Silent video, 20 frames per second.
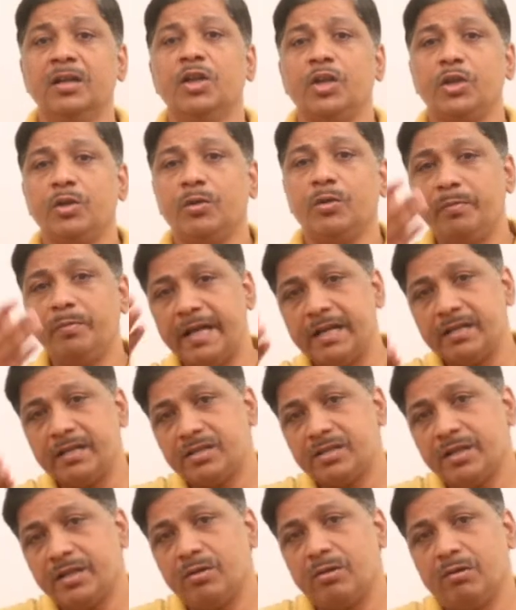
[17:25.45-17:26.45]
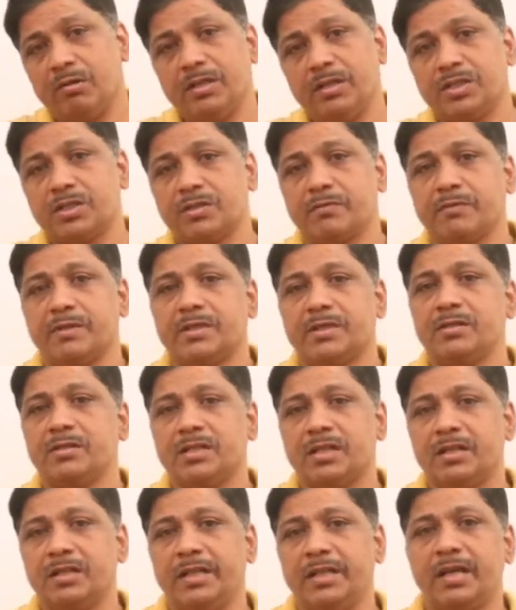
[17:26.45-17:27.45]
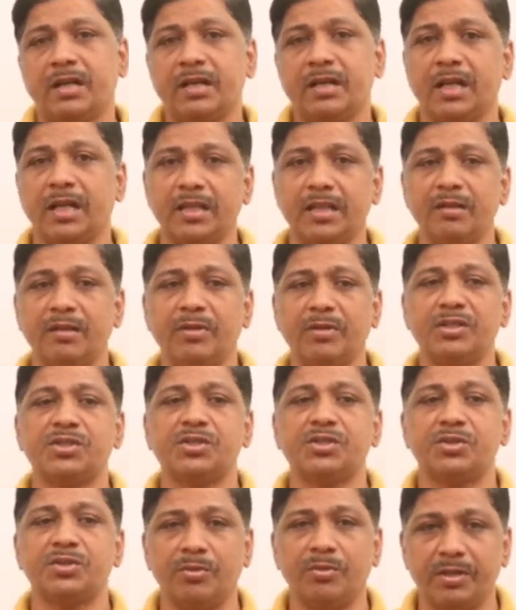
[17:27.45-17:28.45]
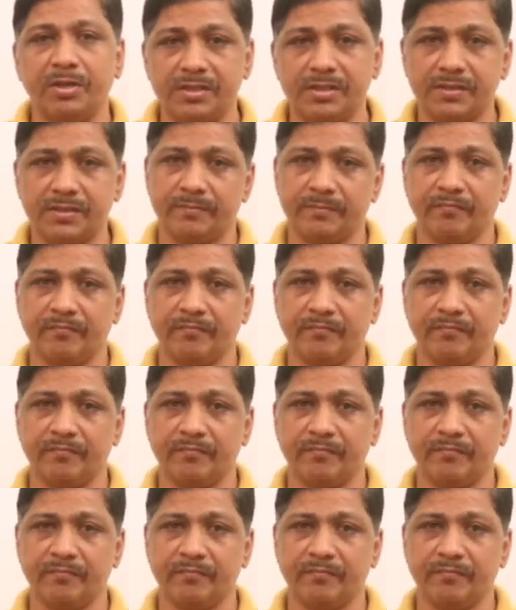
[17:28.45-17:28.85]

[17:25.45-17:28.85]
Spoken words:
You will be answering all these questions and they are nothing but stories.